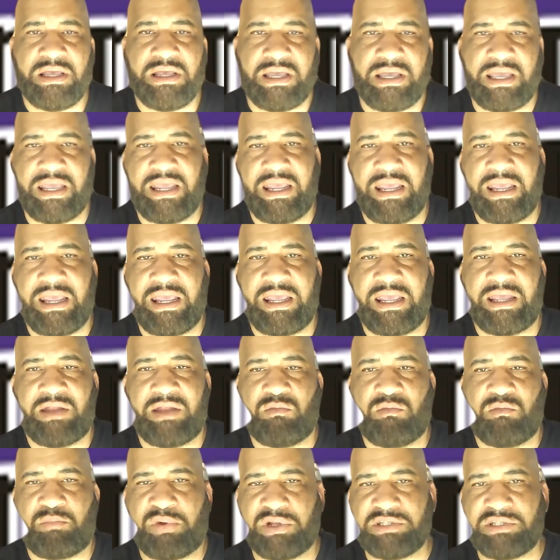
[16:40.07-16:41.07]

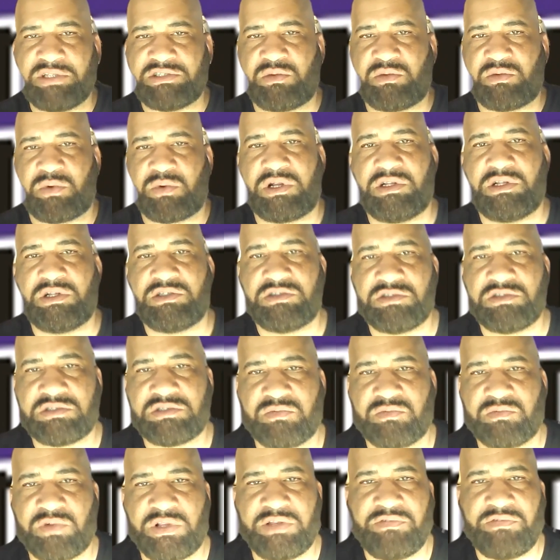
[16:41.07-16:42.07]
And pretty soon we're going to do
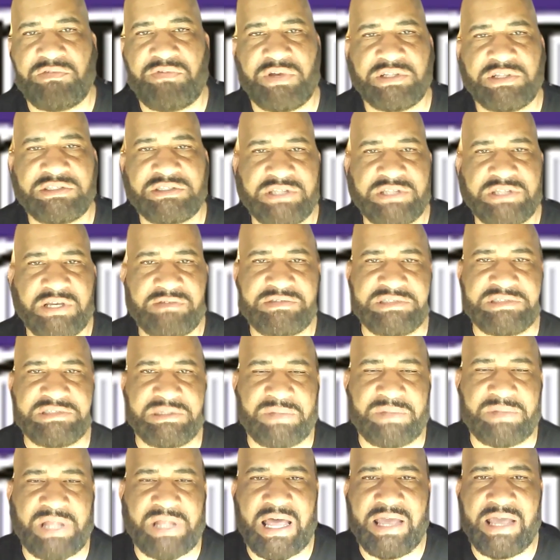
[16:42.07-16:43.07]
some really fun stuff,
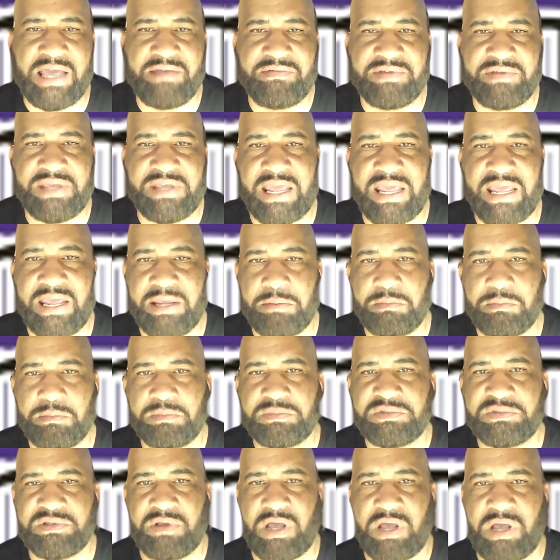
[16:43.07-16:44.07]
some live game
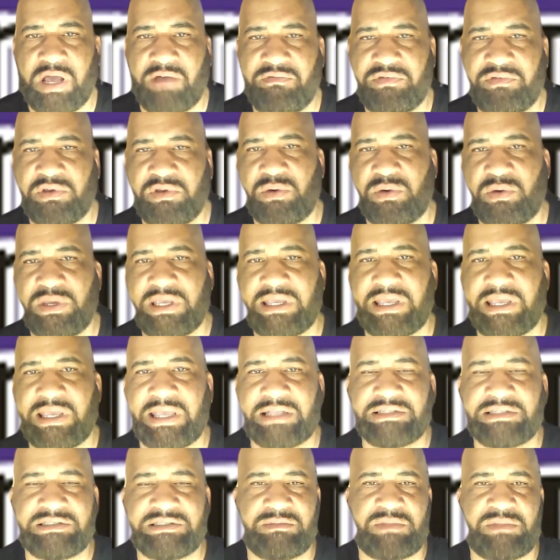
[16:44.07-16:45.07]
viewing
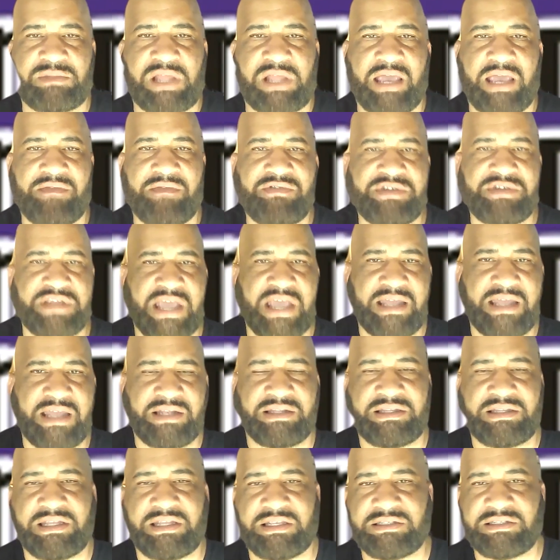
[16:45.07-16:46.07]
and some live chat
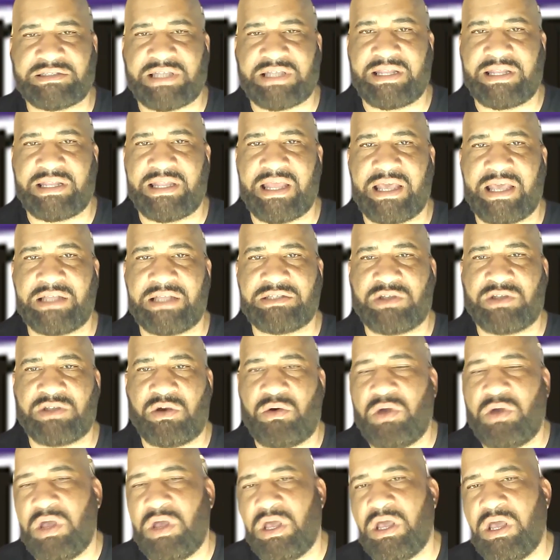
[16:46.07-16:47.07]
and things like that.
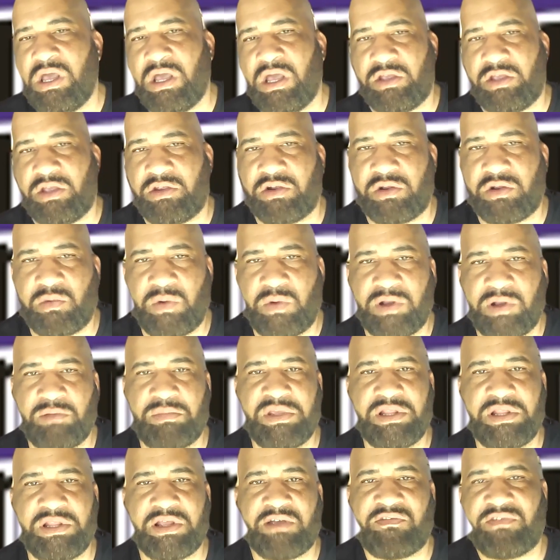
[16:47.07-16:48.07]
So you're going to want to
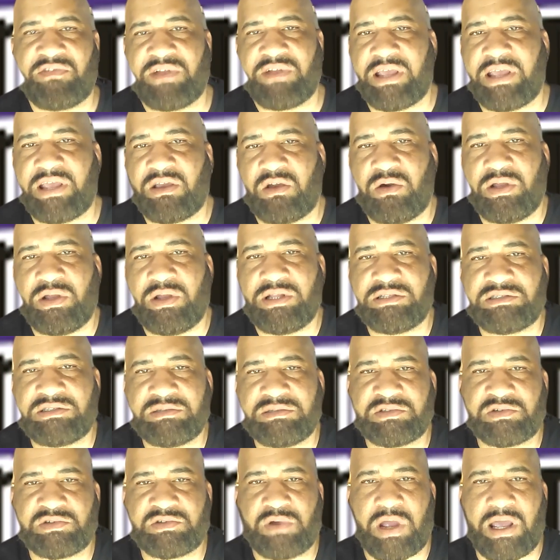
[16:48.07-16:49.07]
be there for that. Go ahead and
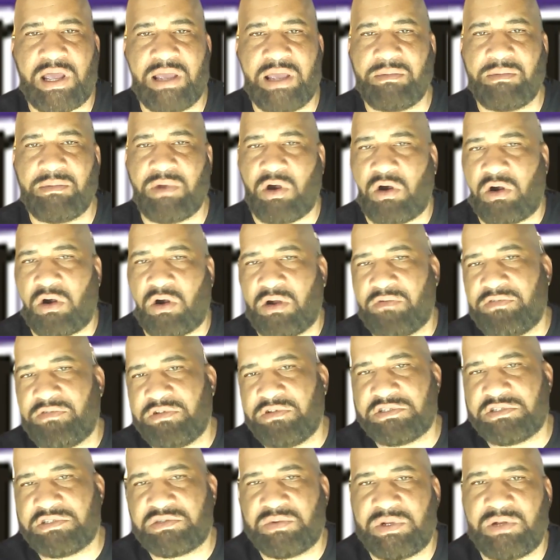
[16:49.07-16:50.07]
subscribe. Or if you
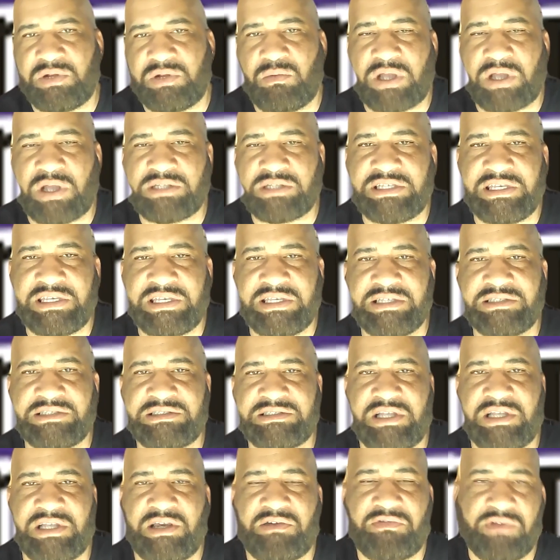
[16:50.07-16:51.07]
just want to watch King
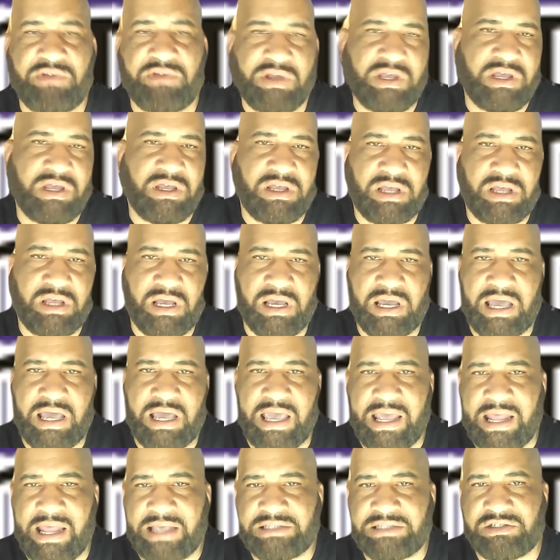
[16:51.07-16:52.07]
stuff, I
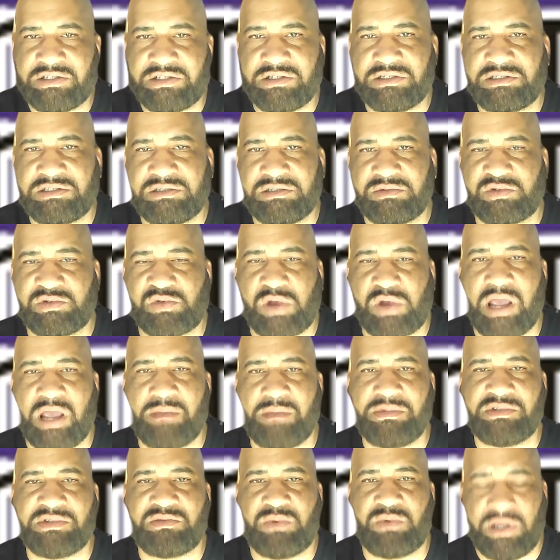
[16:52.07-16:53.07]
ask you to
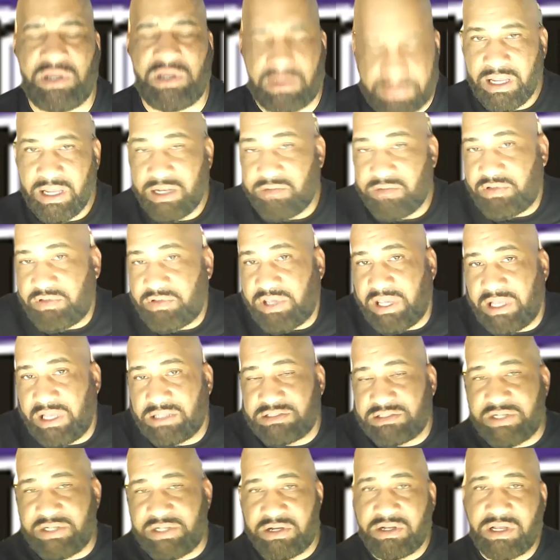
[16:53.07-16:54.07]
subscribe as well. And if you can,
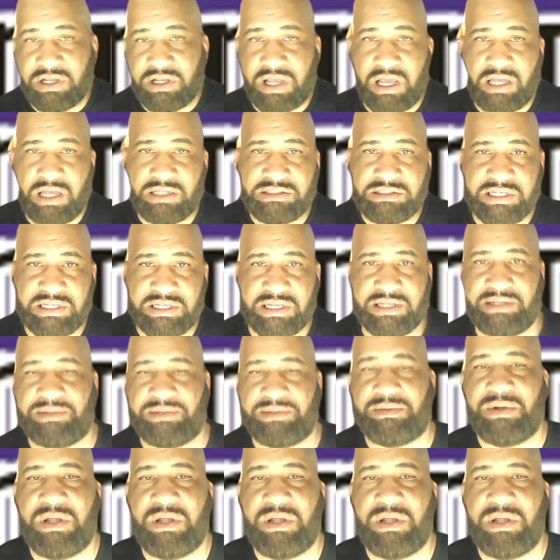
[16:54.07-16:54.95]
share the content.